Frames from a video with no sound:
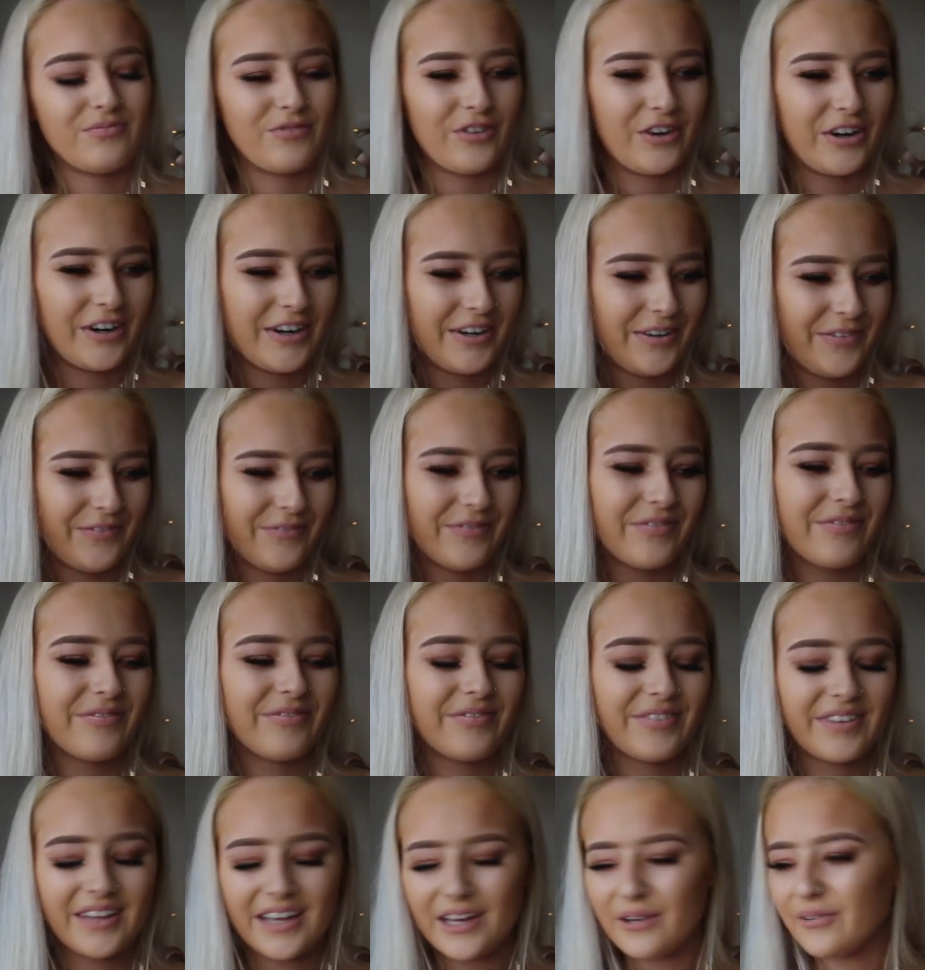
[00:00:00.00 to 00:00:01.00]
Right.
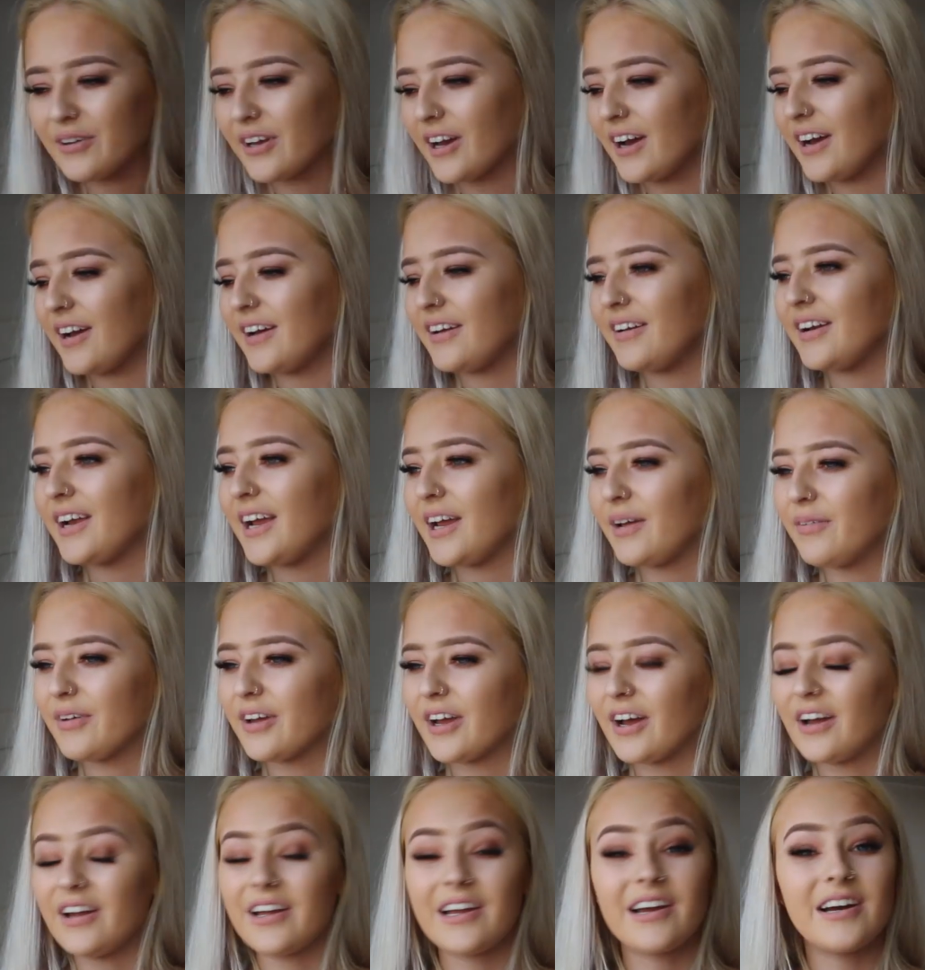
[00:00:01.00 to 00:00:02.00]
Here we go, here we
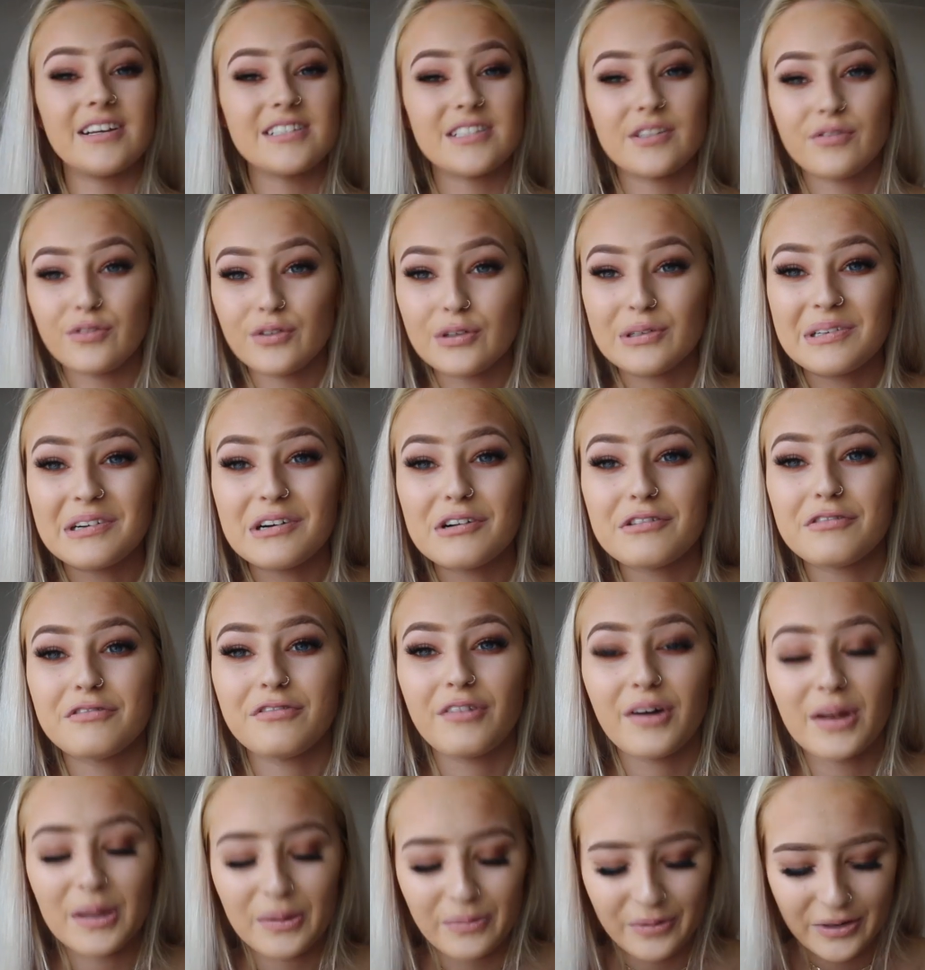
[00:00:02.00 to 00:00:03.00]
go. Guys, if you're a
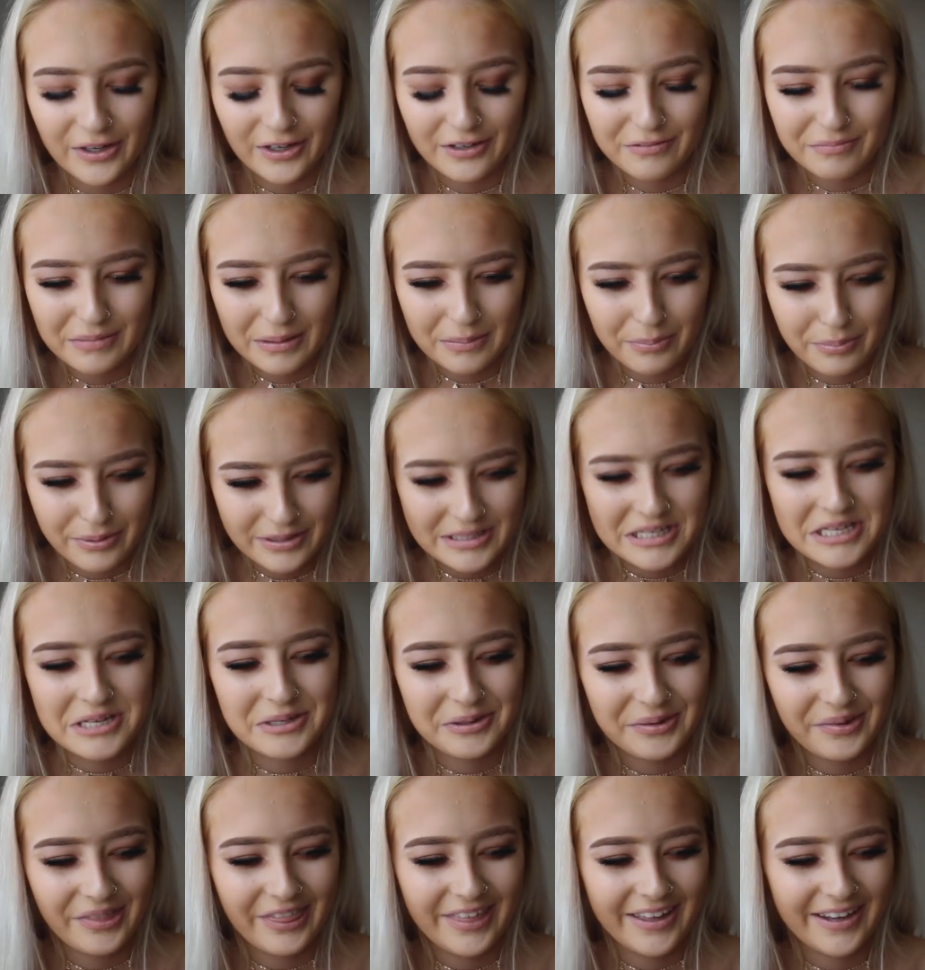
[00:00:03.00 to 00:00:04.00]
follower of my Pretty
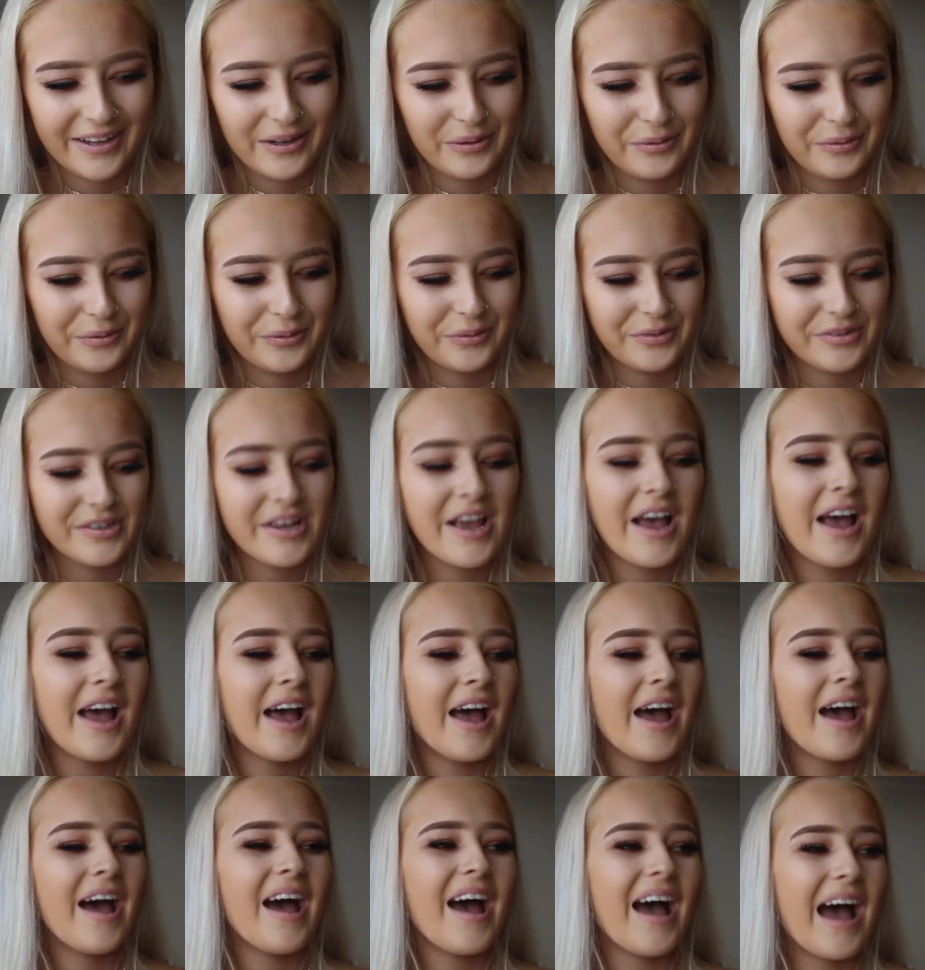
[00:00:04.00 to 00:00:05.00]
Little Thing hauls,
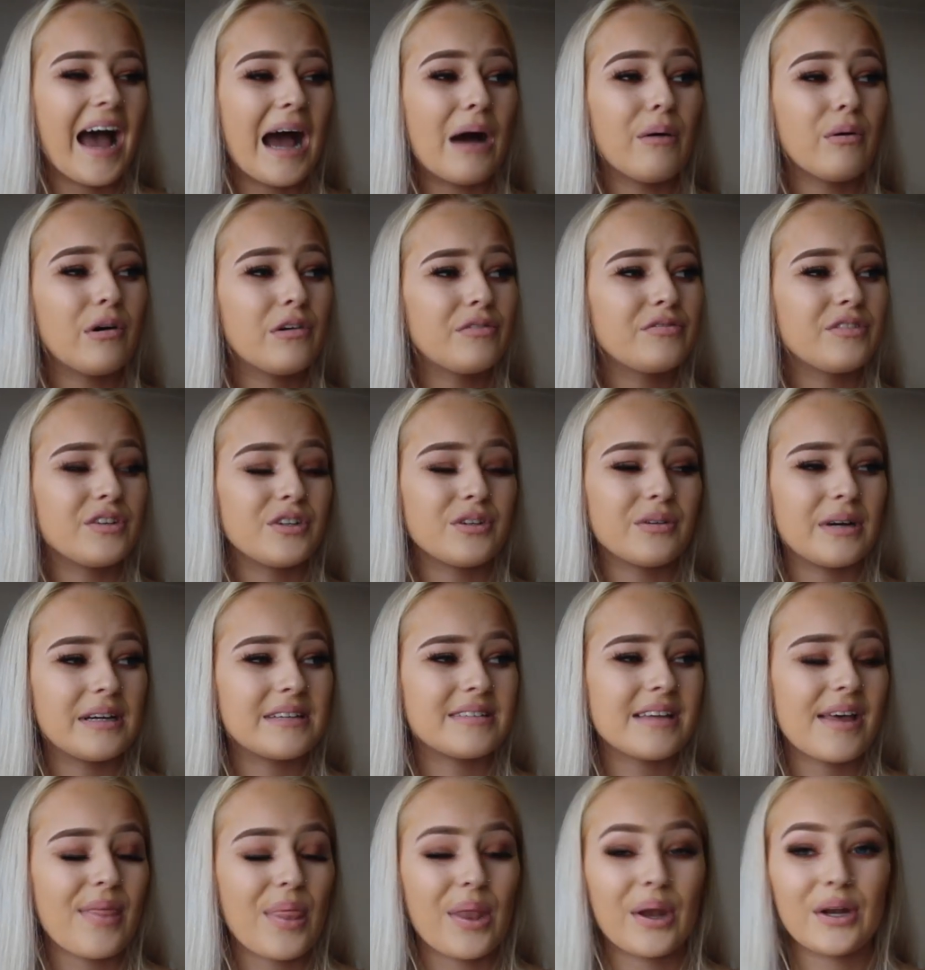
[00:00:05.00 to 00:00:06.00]
how often do I
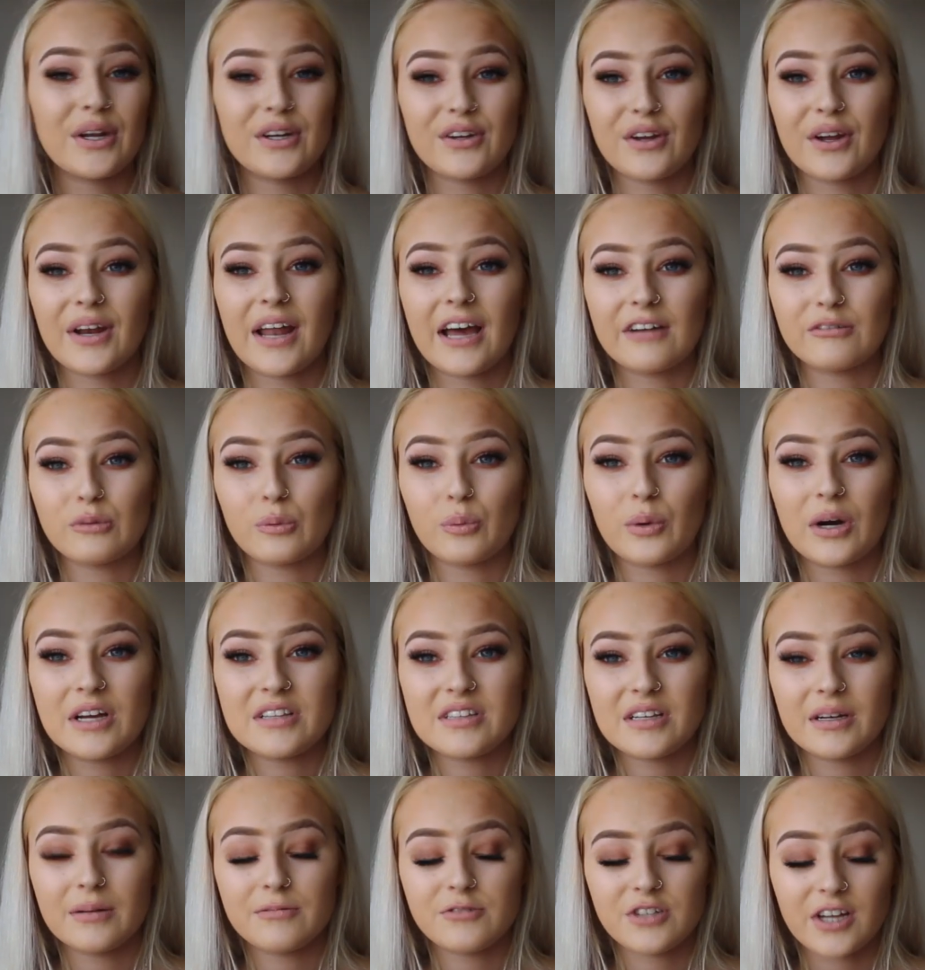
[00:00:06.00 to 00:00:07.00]
say that I don't have a
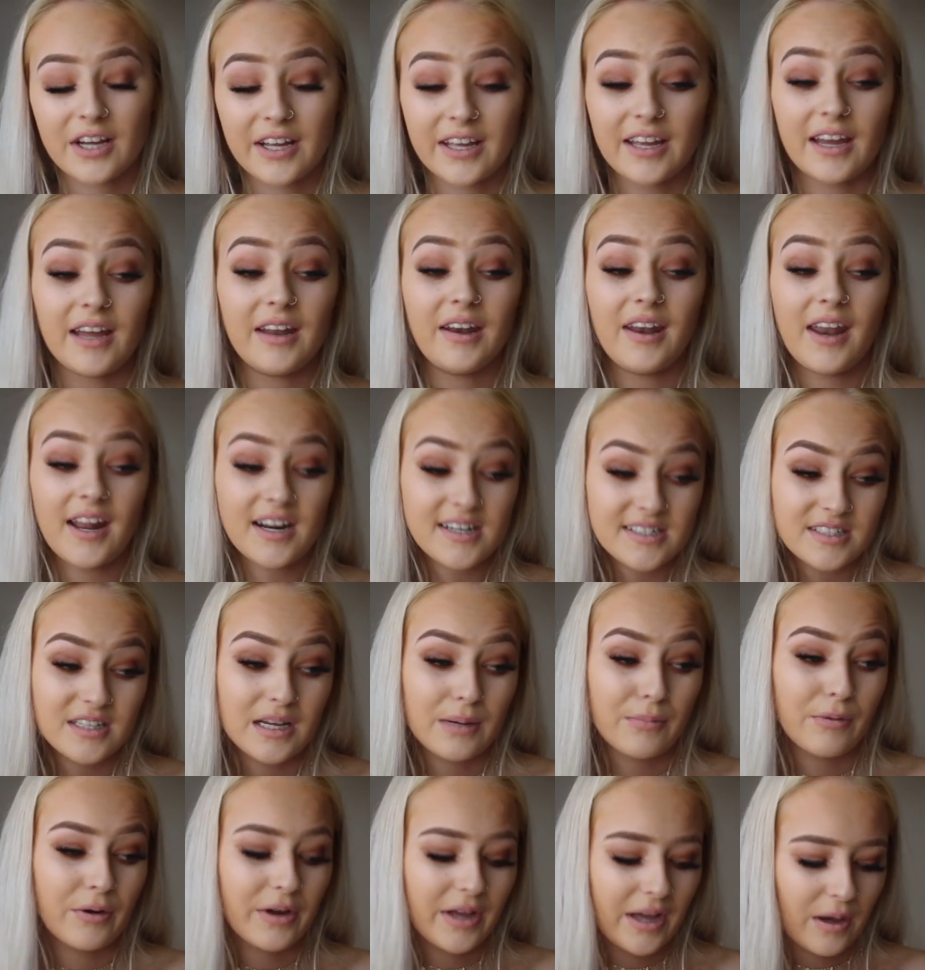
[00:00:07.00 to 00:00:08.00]
white denim jacket and next
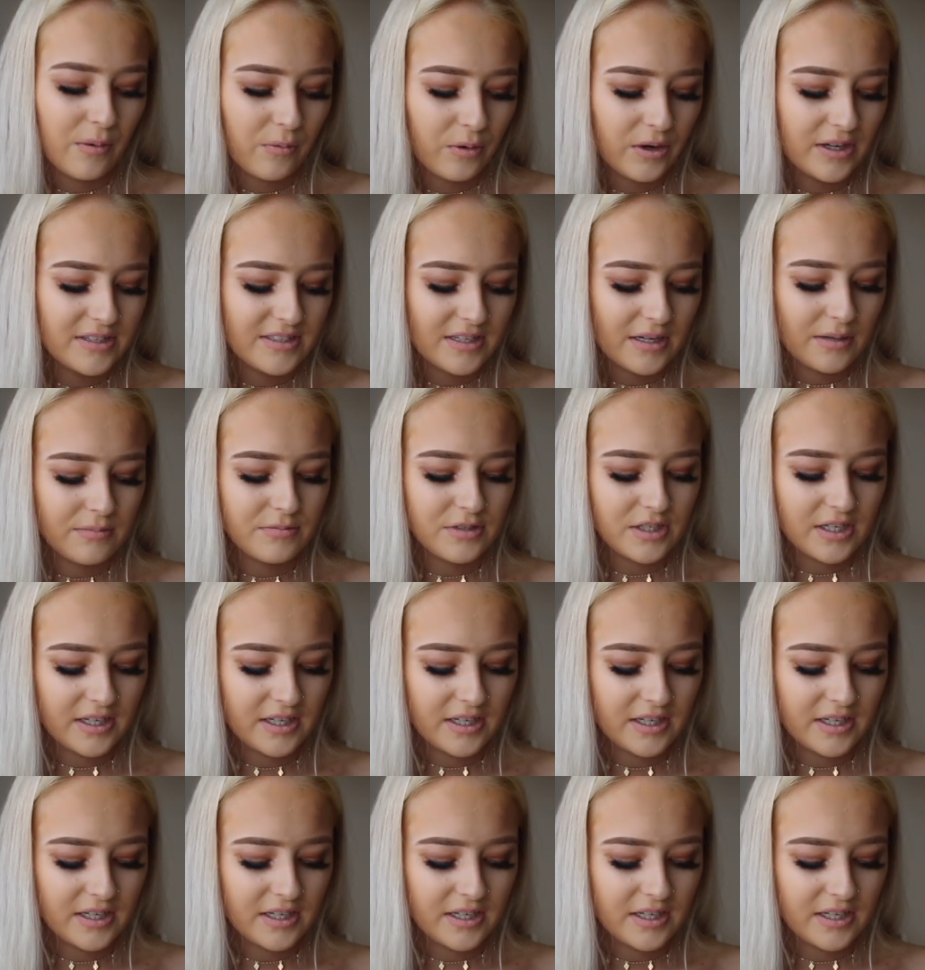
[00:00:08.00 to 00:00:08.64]
time I'll get a white denim